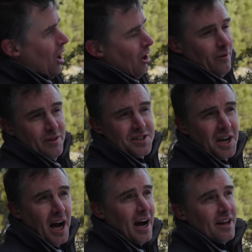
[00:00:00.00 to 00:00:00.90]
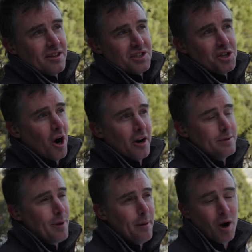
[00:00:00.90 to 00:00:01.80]
all over the sky, it's dark,
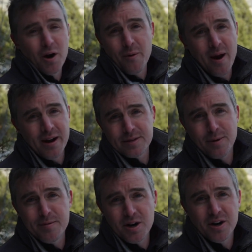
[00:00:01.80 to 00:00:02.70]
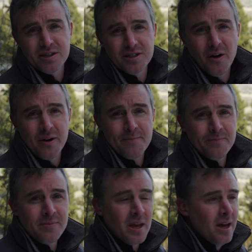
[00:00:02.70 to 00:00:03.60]
it's probably already raining, it's probably already snowing.
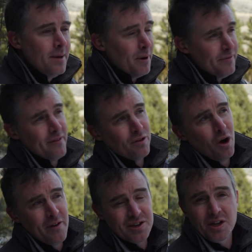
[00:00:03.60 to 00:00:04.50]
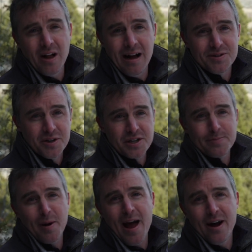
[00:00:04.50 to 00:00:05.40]
But if you have low elevation clouds that are
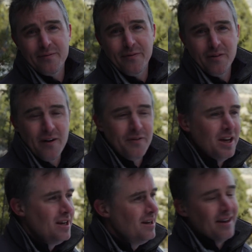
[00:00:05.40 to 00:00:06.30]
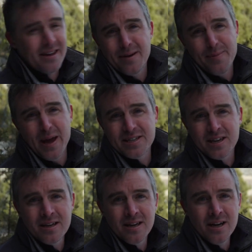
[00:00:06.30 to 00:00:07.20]
spread out and fluffy, like in a
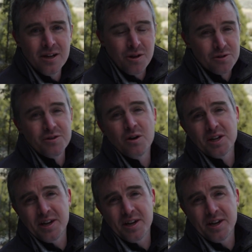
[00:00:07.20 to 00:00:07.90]
painting, those, those